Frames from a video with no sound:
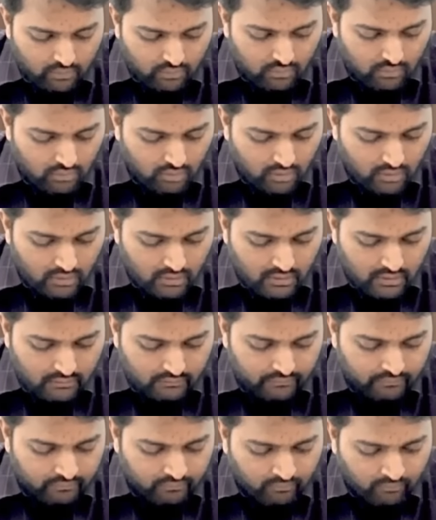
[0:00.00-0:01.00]
Cost
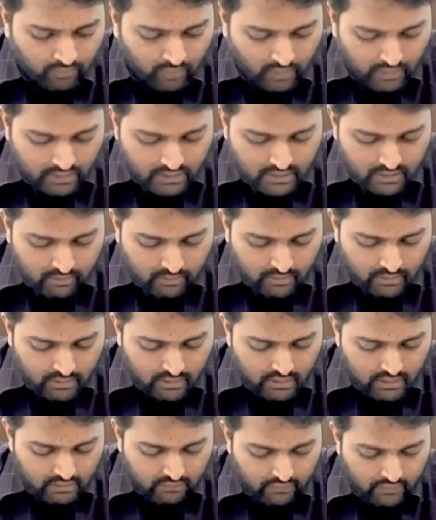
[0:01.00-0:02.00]
estimated life,